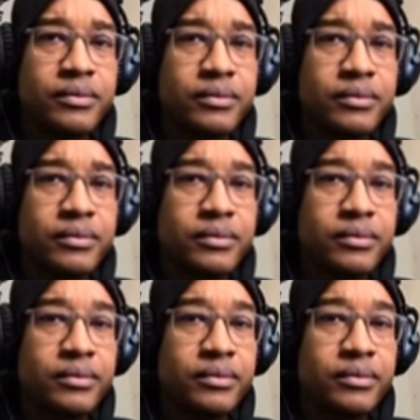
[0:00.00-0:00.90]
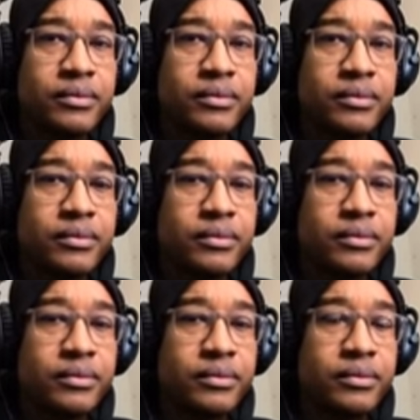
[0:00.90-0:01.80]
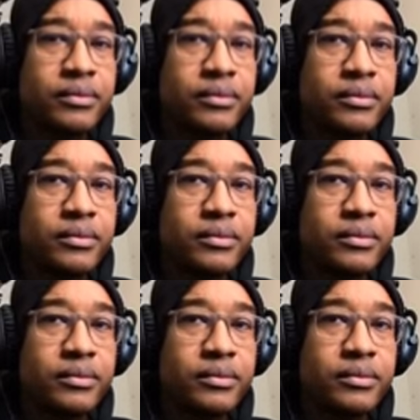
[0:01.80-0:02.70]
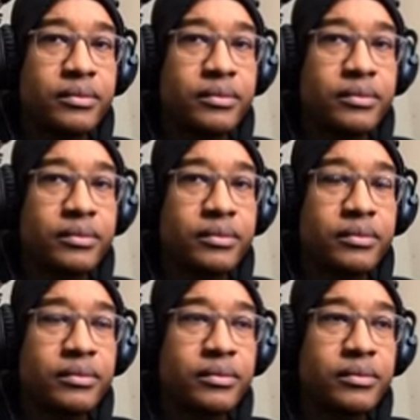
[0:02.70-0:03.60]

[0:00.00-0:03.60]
The person shown says nothing.